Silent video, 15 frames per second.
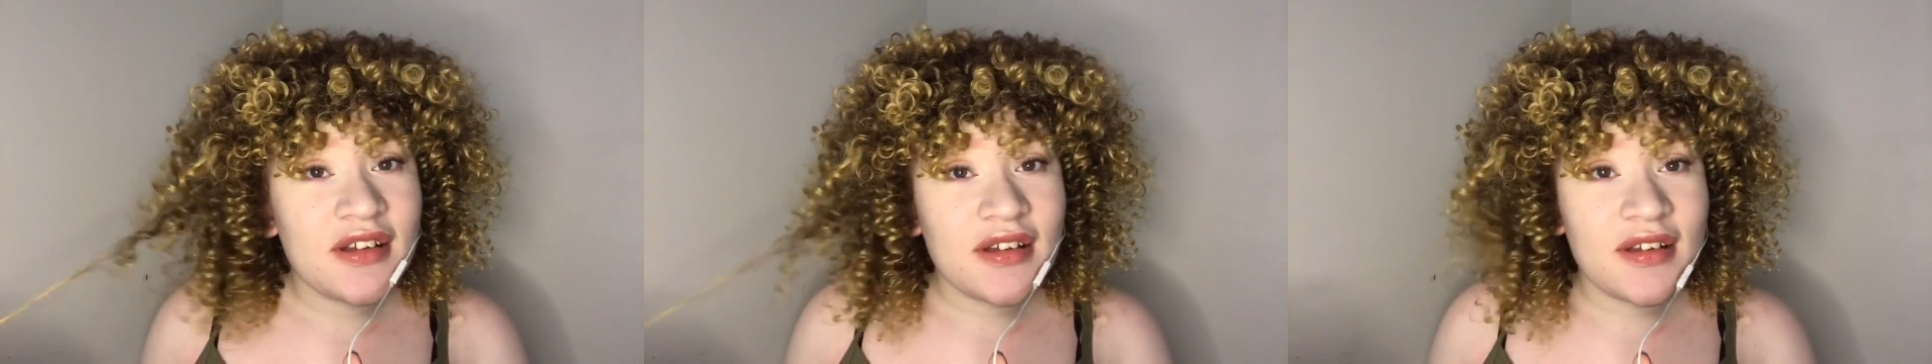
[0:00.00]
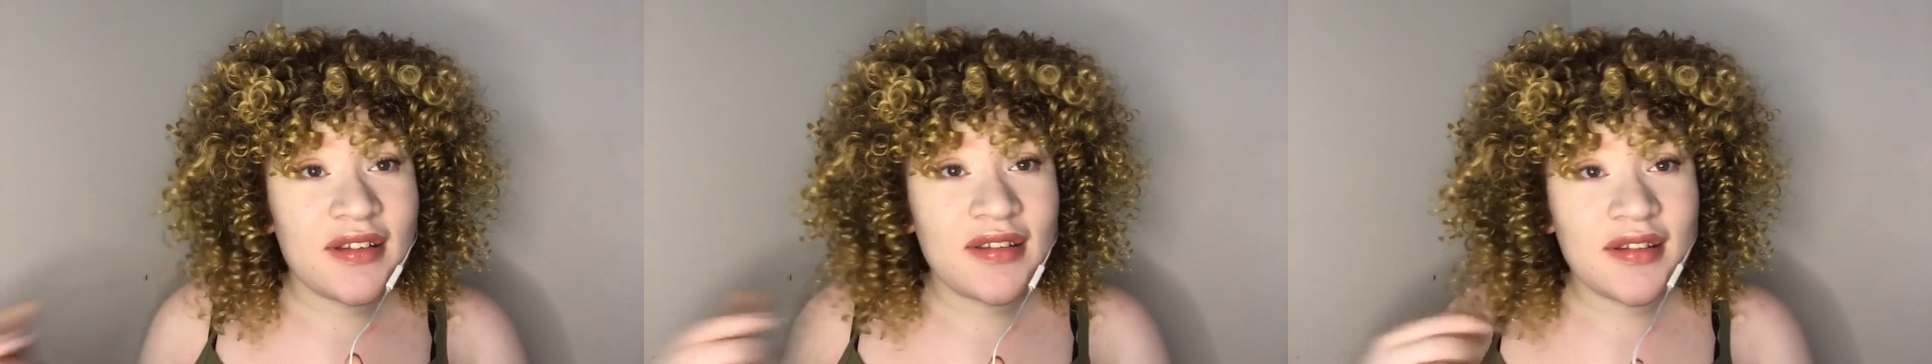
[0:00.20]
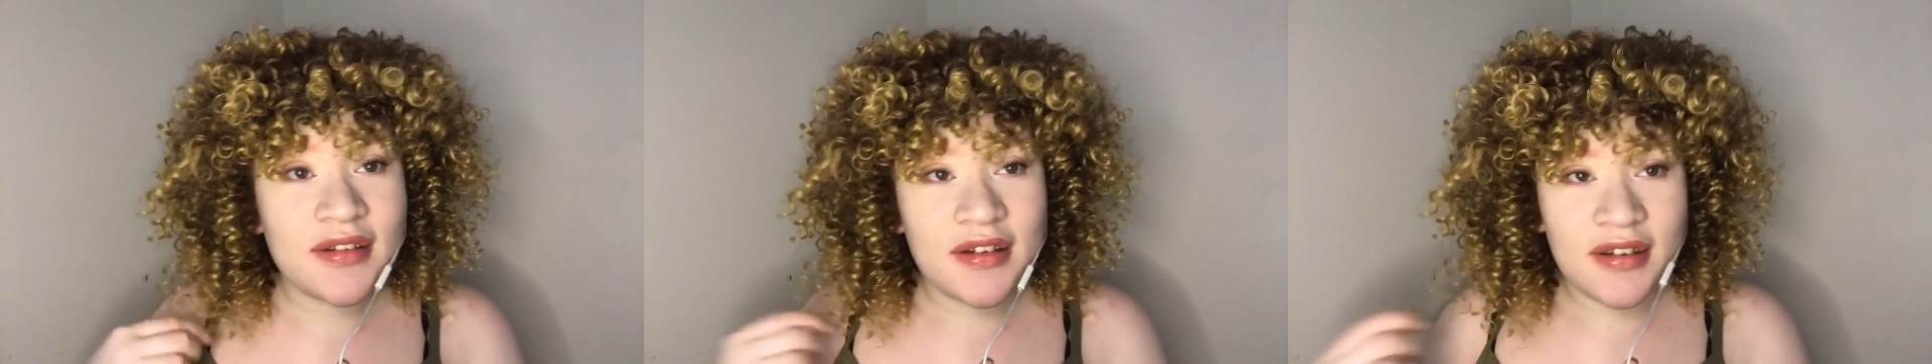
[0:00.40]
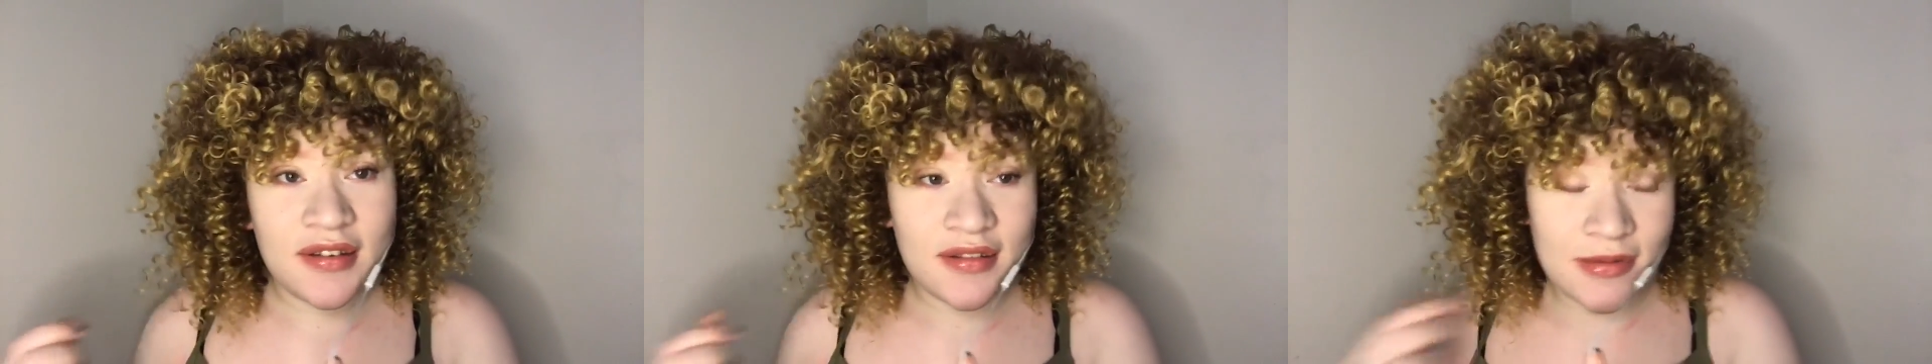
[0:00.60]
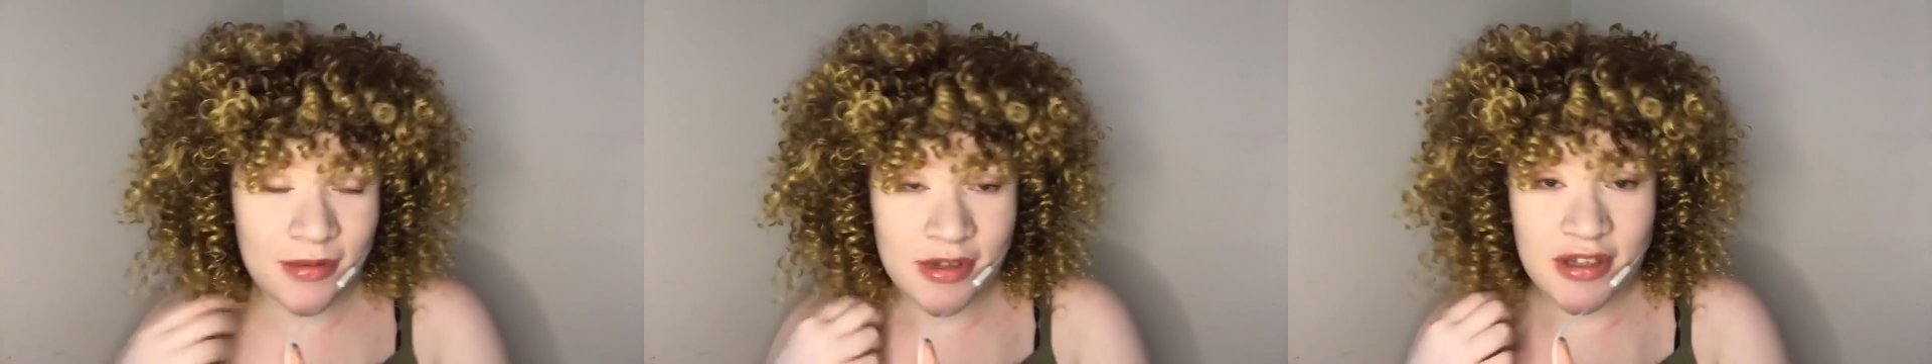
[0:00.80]
it's a
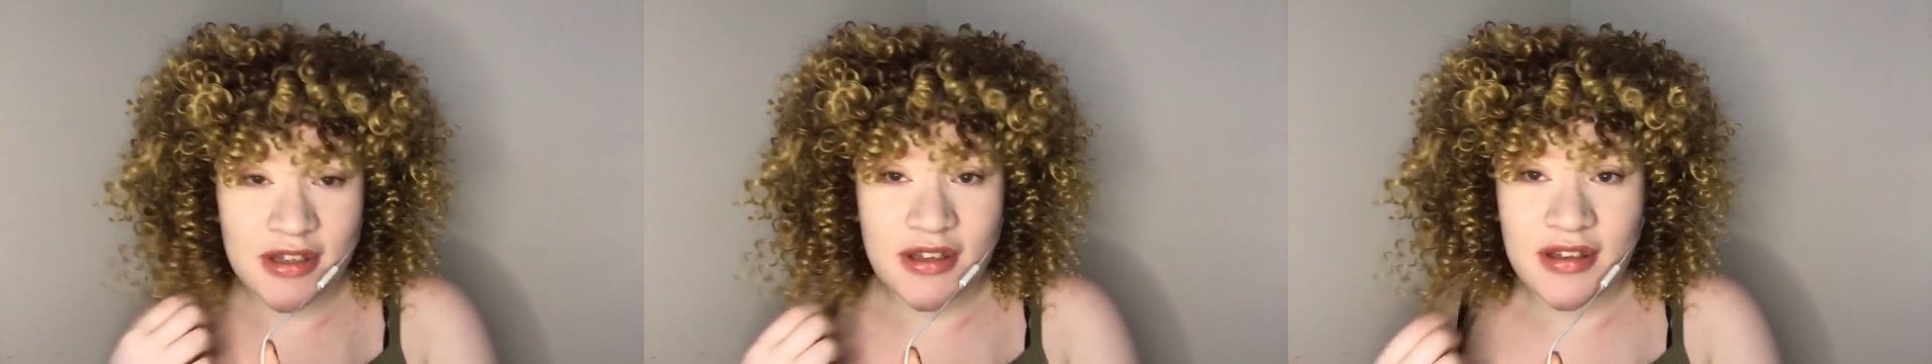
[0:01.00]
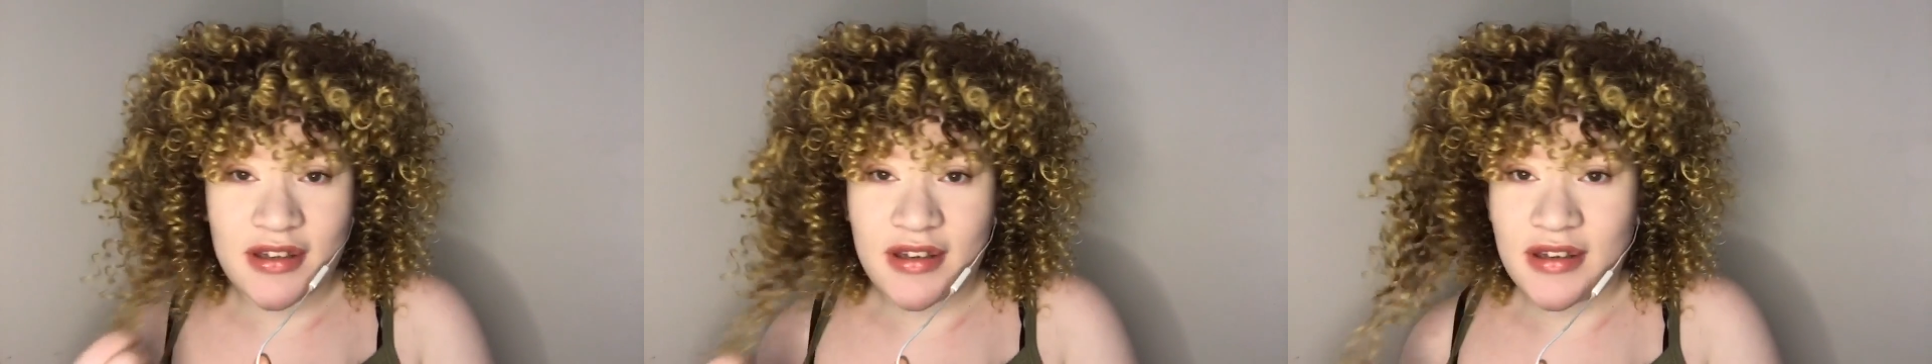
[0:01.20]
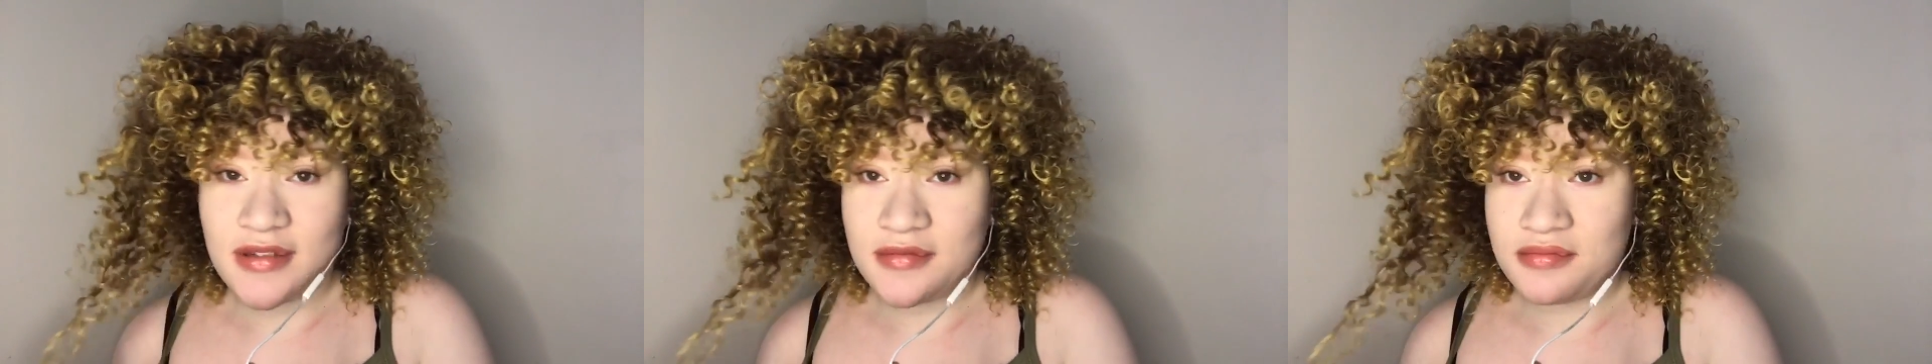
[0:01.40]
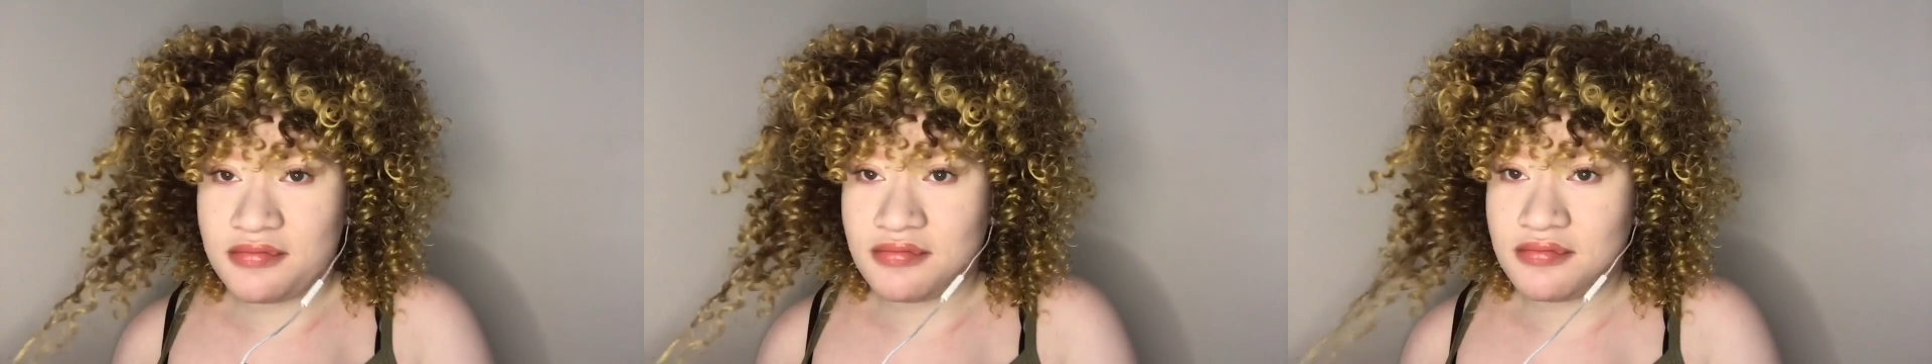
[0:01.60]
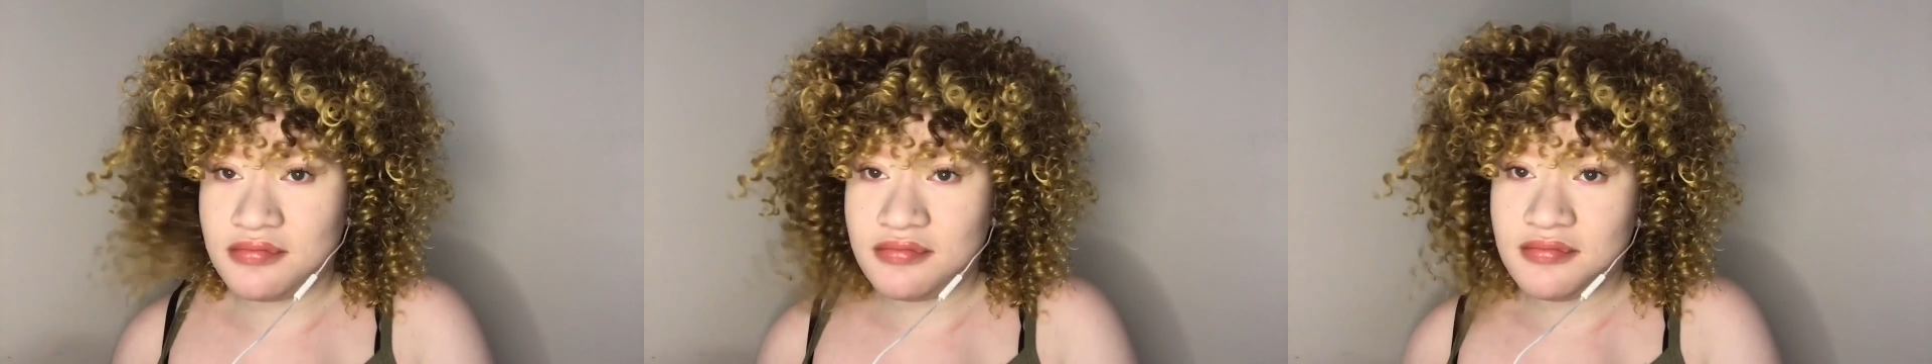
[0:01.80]
nice wig
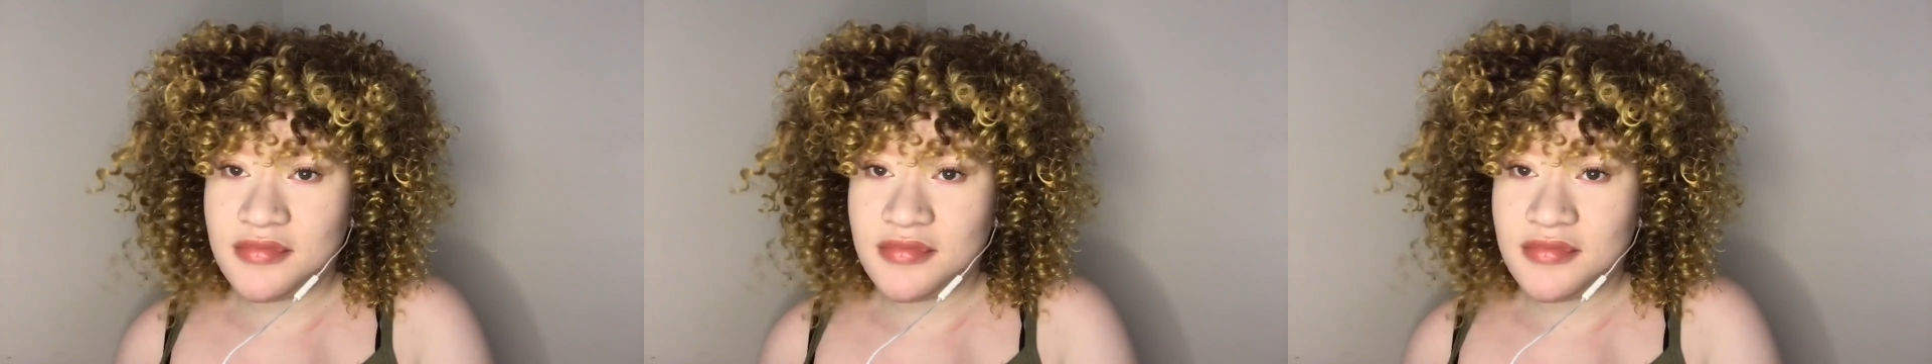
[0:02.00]
and